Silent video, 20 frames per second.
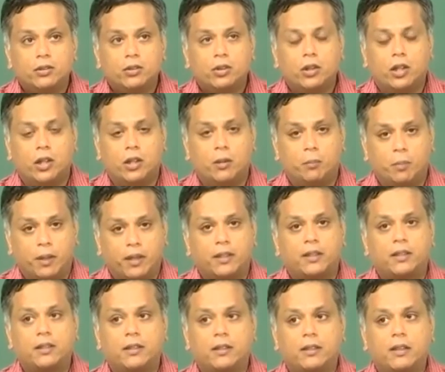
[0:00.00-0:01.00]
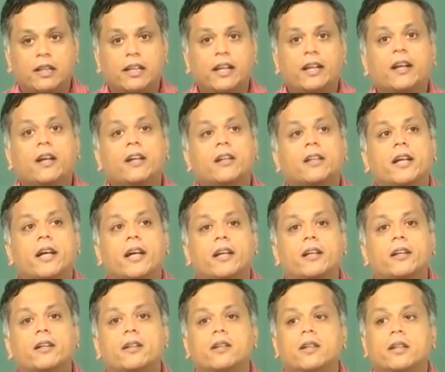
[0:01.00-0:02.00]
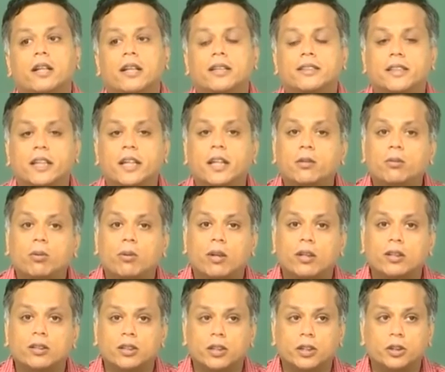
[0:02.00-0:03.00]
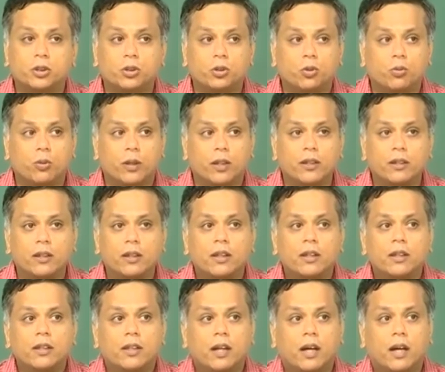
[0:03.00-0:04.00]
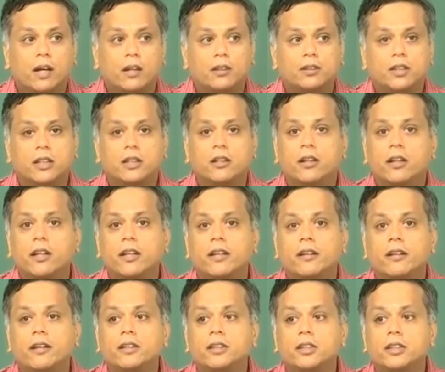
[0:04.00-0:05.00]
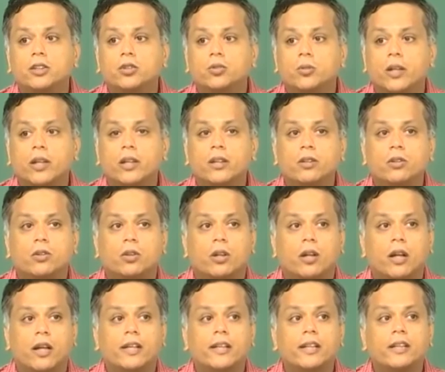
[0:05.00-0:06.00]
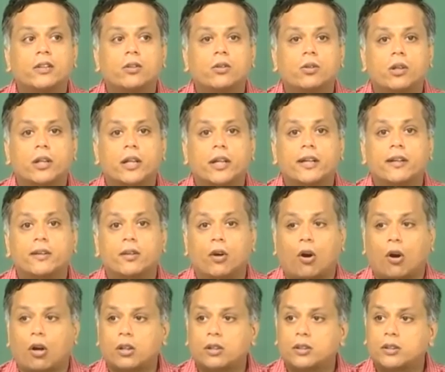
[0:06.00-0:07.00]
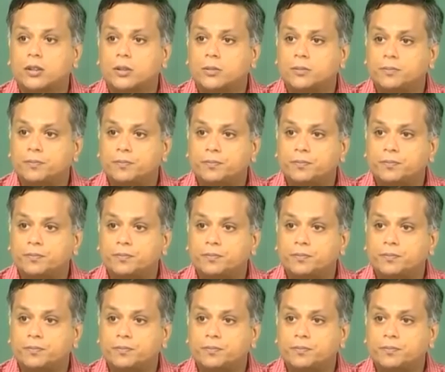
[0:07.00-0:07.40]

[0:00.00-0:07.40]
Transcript: but leaner than let us say equivalence ratio 1 are generally regions where you are likely to create NOx,